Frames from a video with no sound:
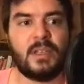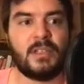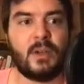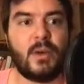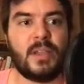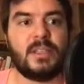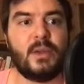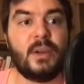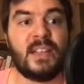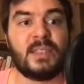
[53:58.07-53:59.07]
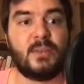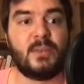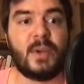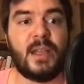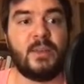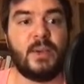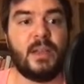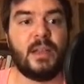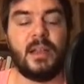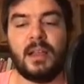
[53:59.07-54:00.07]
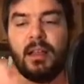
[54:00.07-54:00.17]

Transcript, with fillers: slower and slower that's why it will uh,